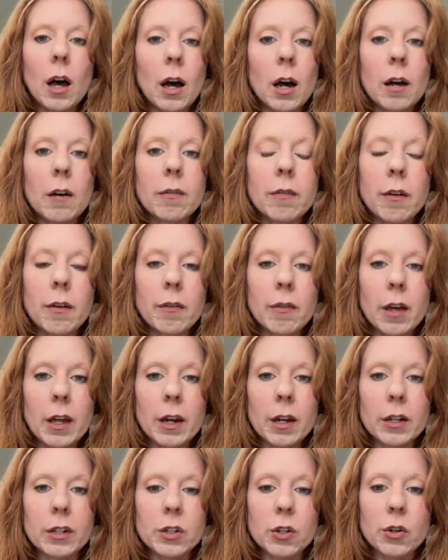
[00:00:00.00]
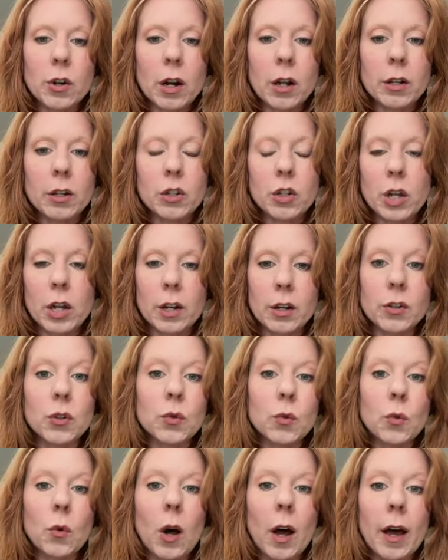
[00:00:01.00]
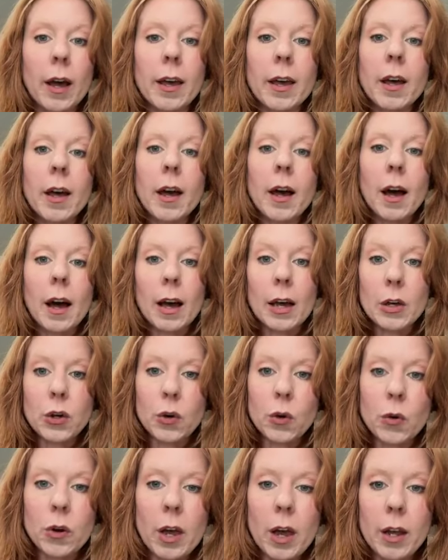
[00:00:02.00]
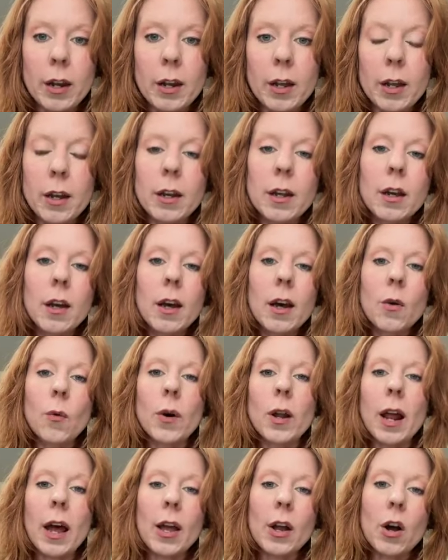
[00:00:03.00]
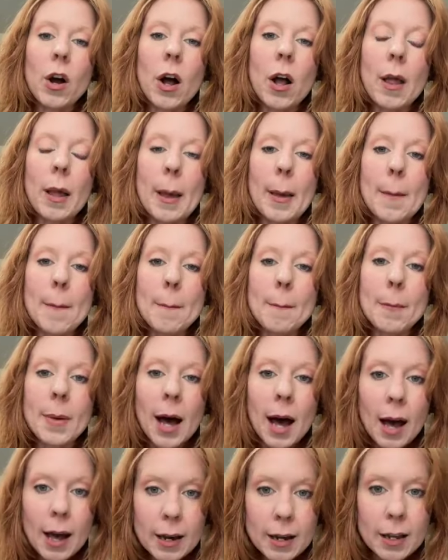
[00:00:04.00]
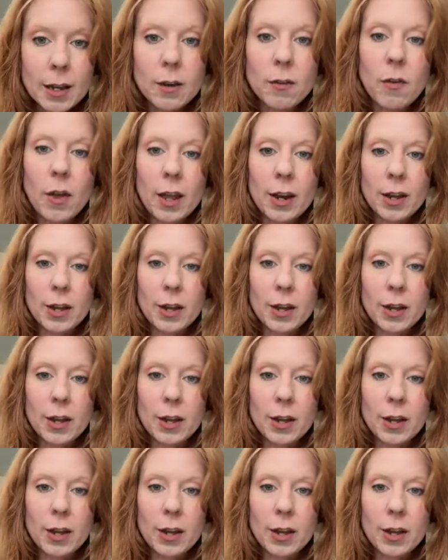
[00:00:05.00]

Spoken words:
of Vedic astrology, and it's why I created what I call embodied